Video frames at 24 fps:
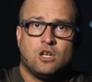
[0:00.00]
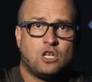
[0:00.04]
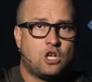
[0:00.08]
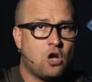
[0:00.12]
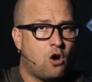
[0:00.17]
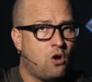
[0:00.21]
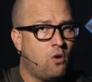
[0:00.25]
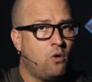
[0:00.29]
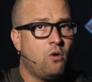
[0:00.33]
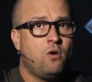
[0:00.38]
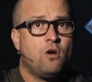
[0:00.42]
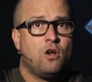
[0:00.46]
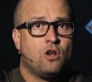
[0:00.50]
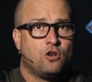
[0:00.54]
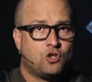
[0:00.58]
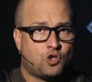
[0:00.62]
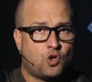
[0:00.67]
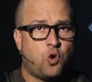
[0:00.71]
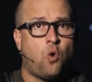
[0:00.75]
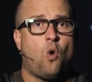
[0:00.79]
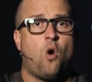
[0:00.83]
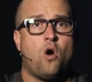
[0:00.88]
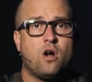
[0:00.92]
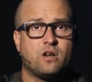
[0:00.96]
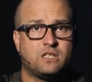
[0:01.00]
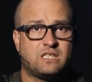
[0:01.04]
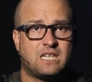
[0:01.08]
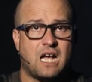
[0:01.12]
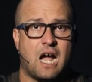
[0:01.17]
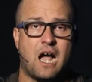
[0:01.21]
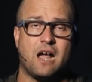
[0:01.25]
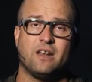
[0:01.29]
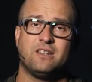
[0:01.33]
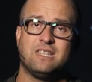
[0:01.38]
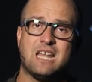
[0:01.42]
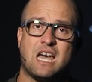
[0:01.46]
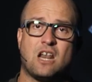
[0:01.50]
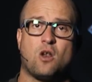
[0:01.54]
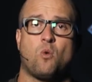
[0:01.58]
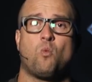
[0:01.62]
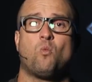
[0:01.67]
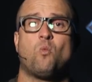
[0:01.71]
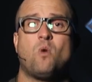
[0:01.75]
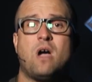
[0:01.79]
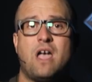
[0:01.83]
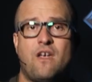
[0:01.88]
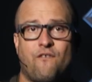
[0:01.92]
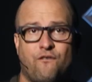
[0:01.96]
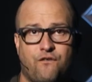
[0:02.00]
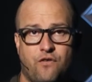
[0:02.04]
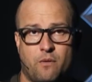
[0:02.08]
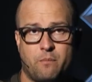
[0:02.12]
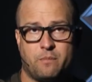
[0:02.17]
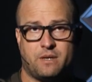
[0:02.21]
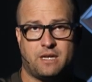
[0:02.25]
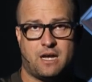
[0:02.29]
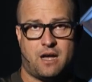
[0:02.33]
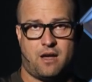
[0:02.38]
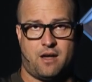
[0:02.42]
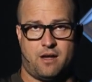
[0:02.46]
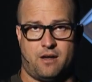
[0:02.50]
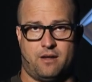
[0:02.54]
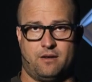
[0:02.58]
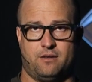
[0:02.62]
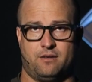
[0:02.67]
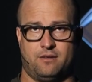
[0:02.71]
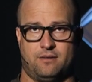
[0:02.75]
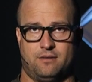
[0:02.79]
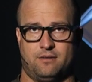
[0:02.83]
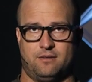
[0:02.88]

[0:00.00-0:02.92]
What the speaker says: Go towards God, not away from God.